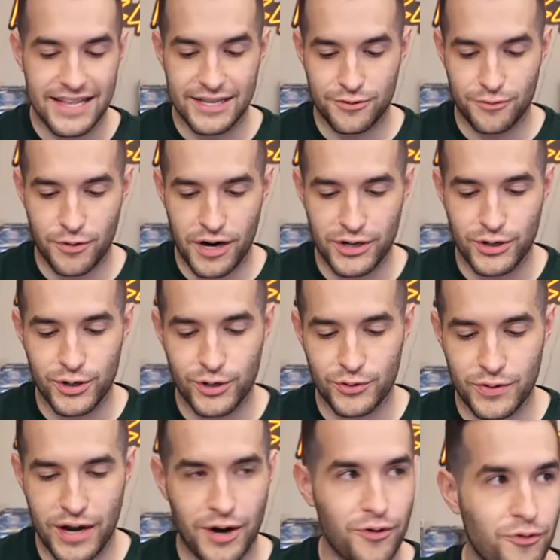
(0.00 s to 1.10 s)
This is where it
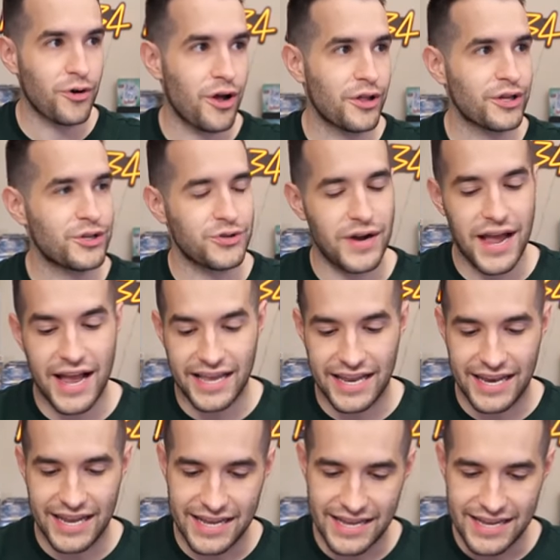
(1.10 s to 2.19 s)
turns around. Crawling
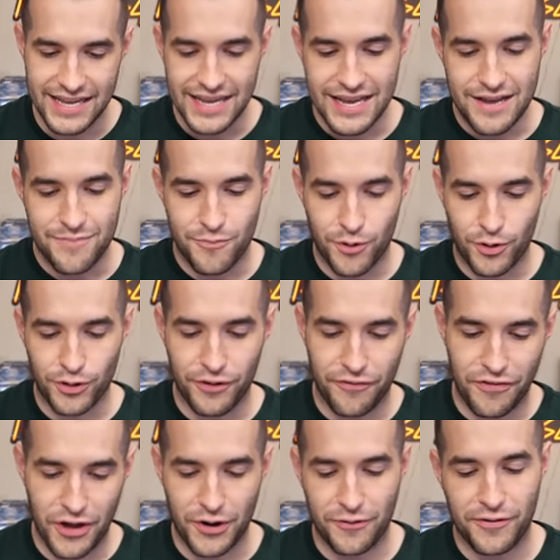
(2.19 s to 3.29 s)
Dragon, Mortal
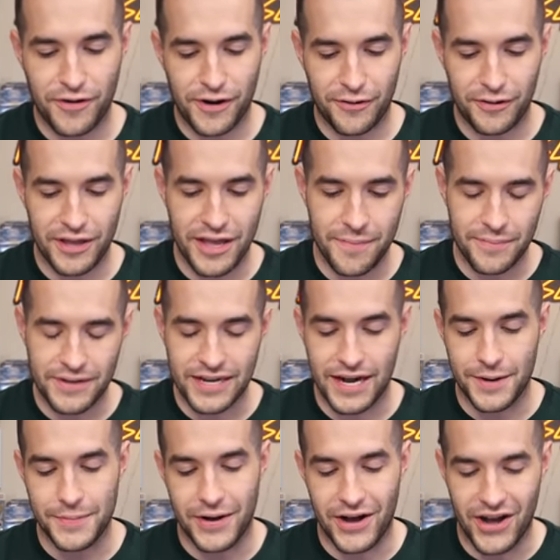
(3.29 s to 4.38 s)
Thunder, Feral Imp.
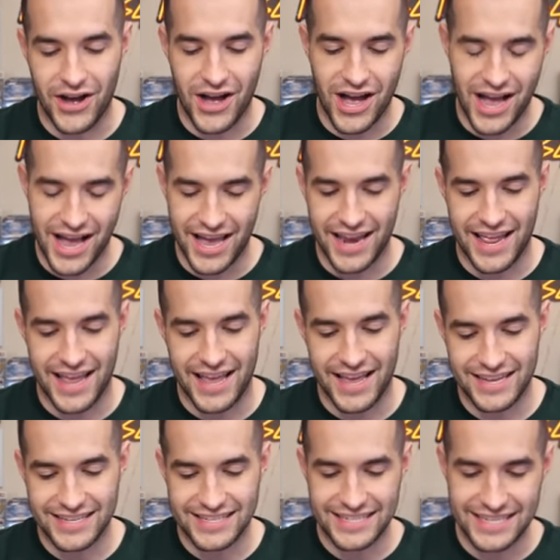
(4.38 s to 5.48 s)
Come on.
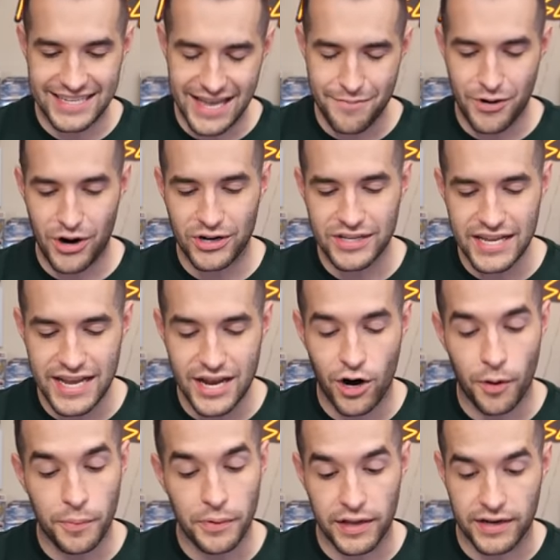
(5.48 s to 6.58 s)
MRD,
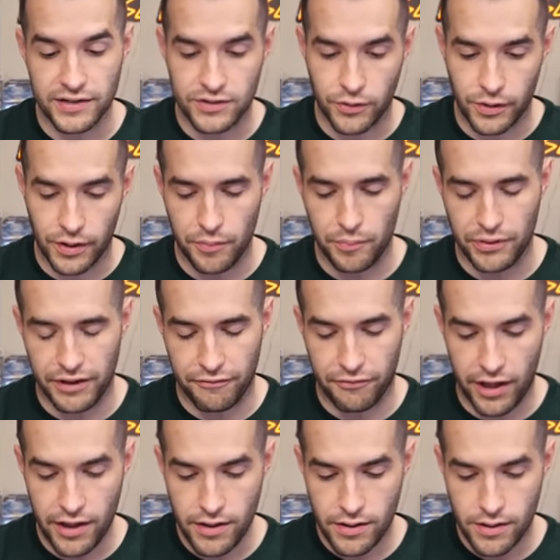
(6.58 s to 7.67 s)
Harpy Lady. It's a great one. Blade
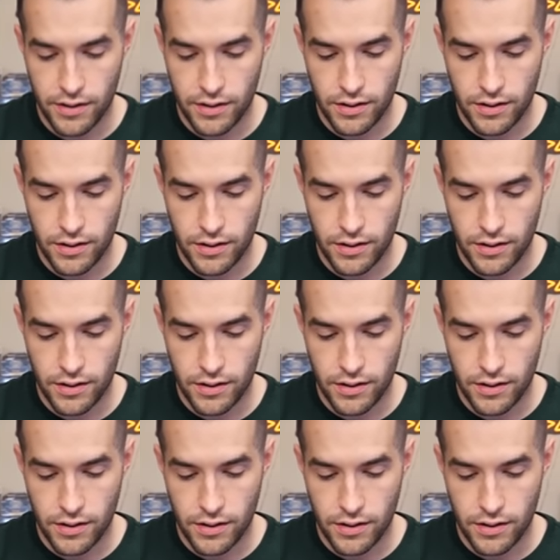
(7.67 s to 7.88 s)
Fly.